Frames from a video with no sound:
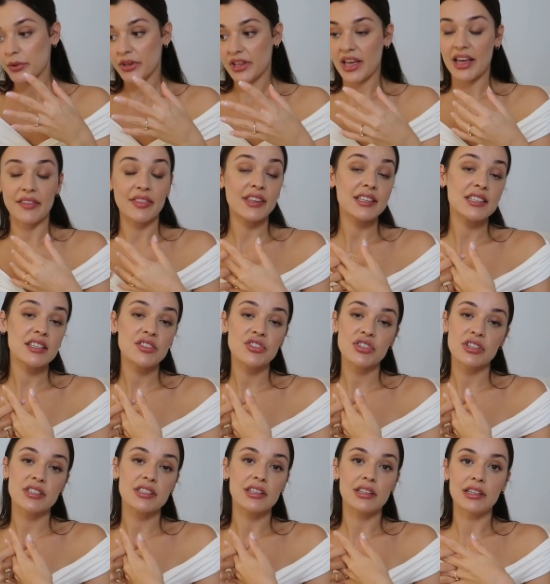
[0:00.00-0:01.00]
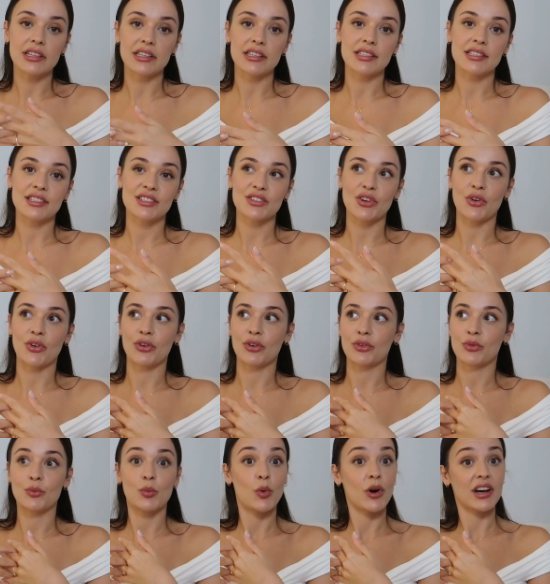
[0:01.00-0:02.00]
But yeah, this is just a list
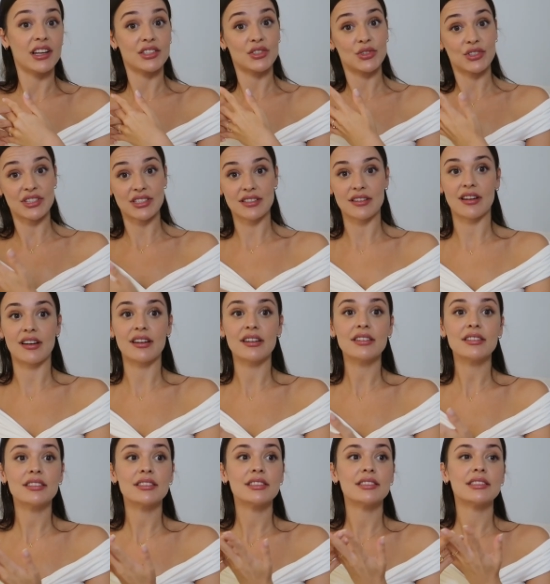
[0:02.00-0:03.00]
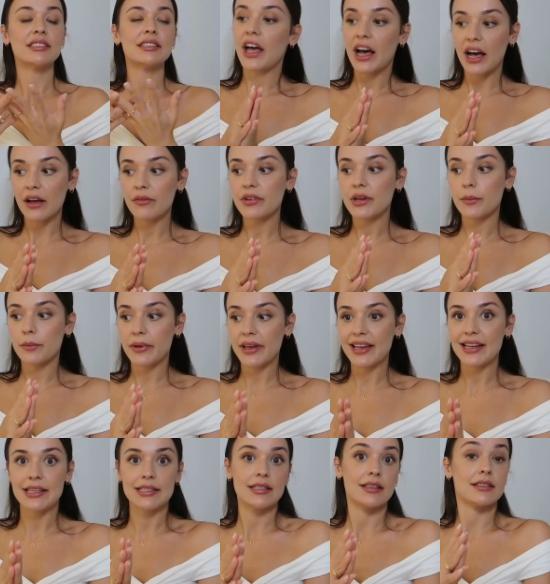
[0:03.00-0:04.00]
on where to start. Having a
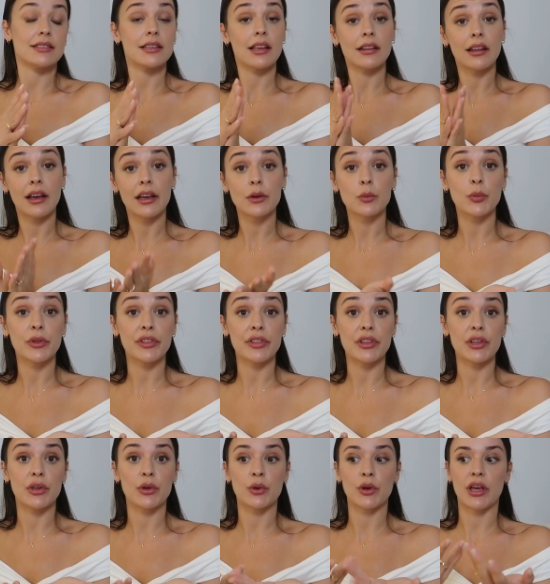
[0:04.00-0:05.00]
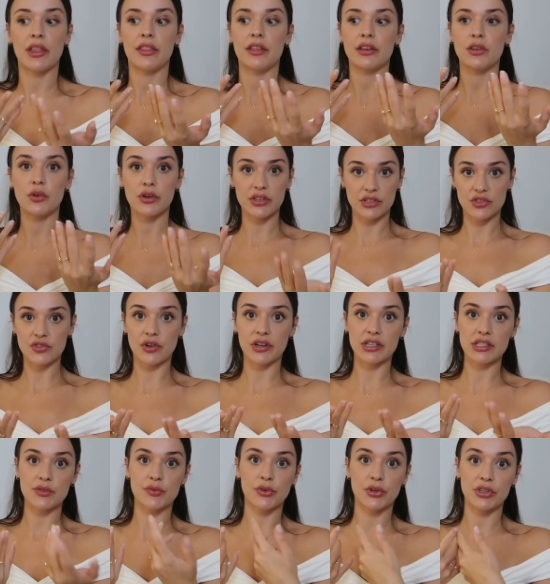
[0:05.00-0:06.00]
base that's aligned with you and that you can
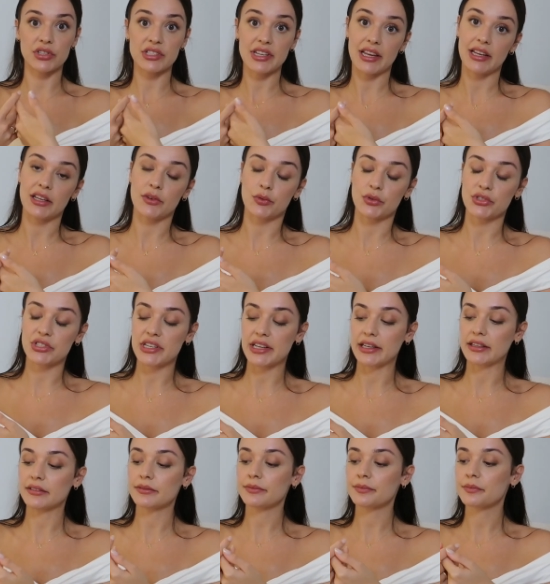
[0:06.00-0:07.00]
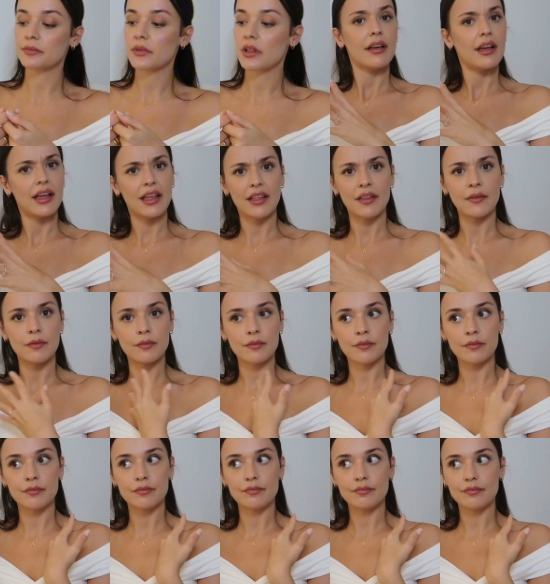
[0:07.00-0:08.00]
trust for your daily routine.
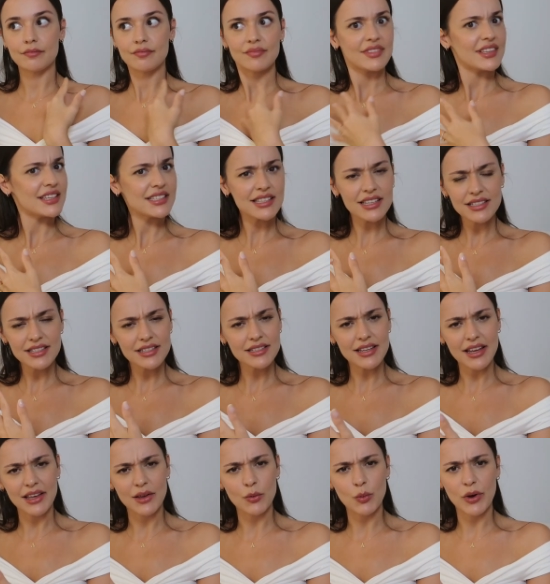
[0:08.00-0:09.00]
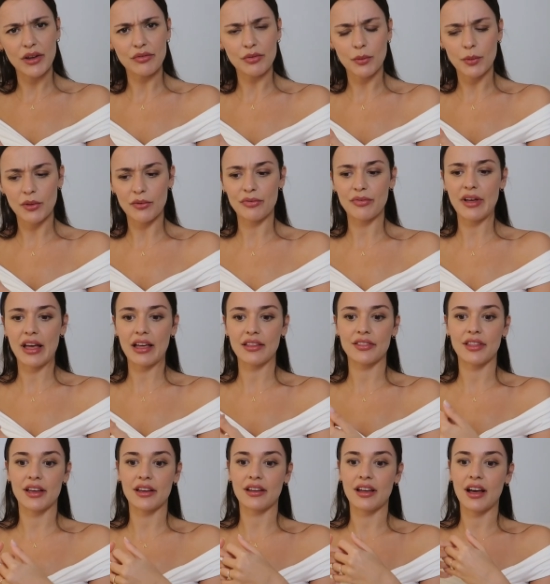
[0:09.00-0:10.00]
And this doesn't take away from the
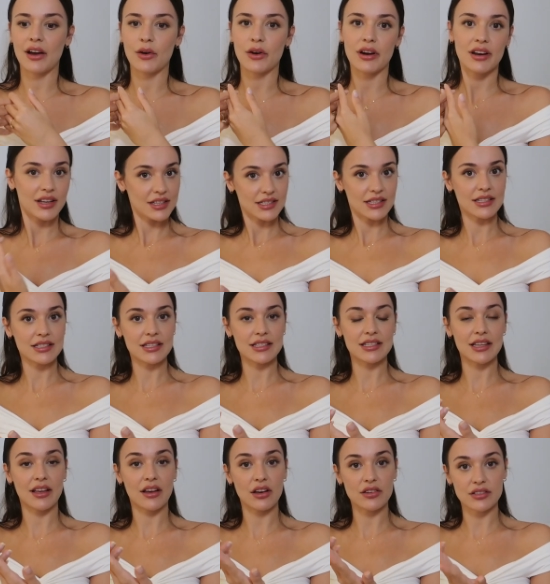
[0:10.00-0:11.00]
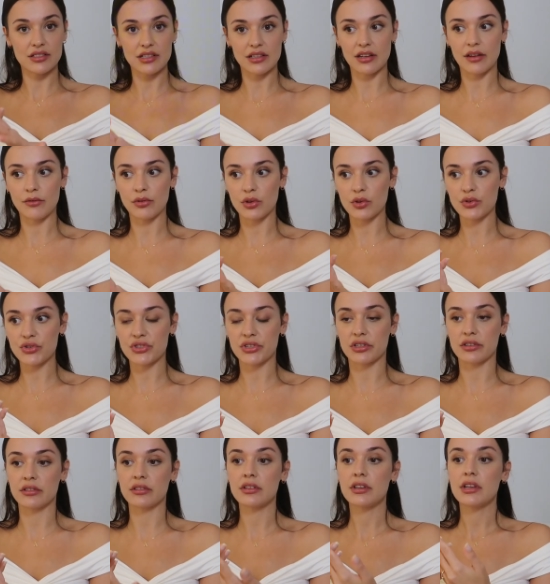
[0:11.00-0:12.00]
fact that our essence is in constant
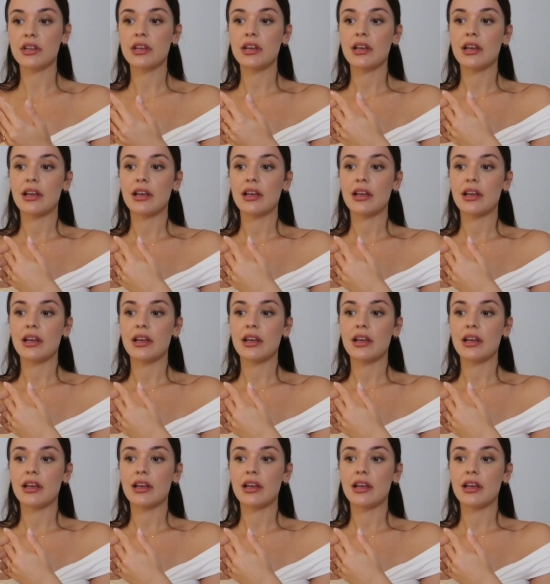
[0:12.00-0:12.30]
evolution